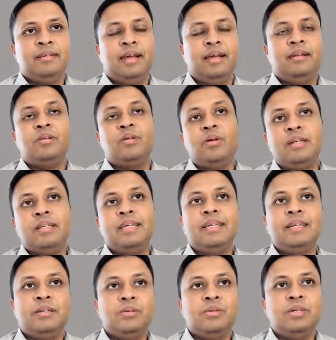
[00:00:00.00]
and not
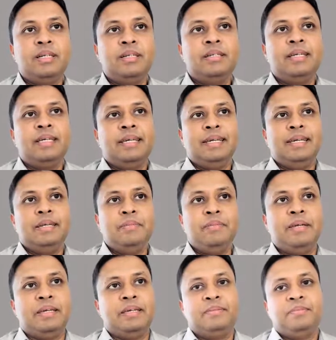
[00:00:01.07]
included in
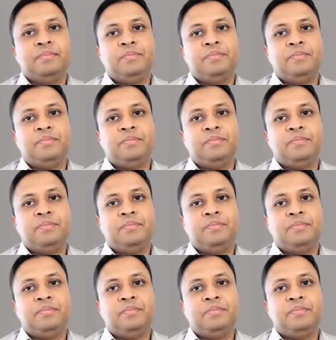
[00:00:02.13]
B.